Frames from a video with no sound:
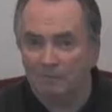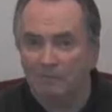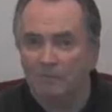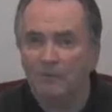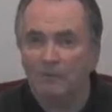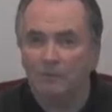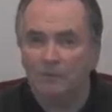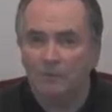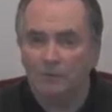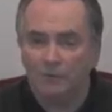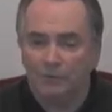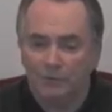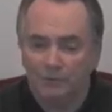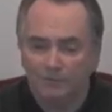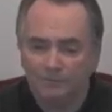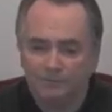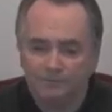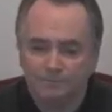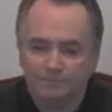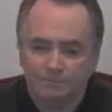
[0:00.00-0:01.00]
revealed to you.
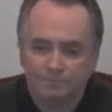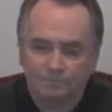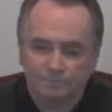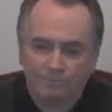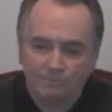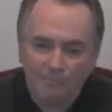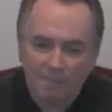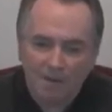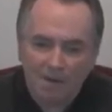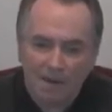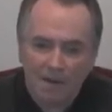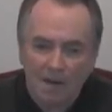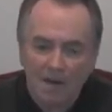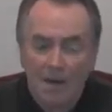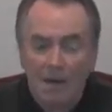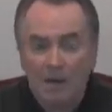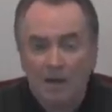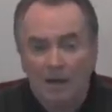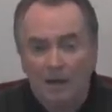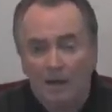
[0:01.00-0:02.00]

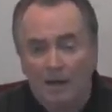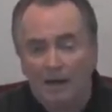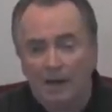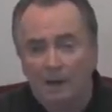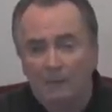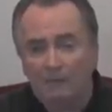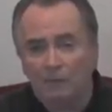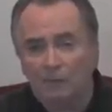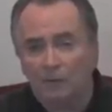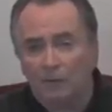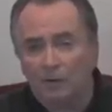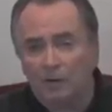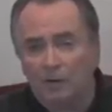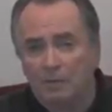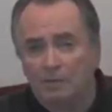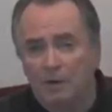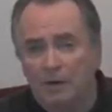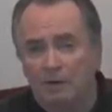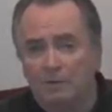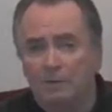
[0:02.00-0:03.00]
And I was
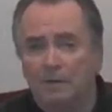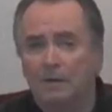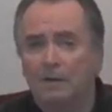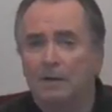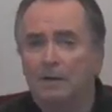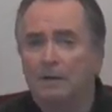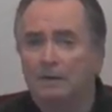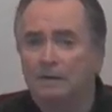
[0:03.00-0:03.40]
talking about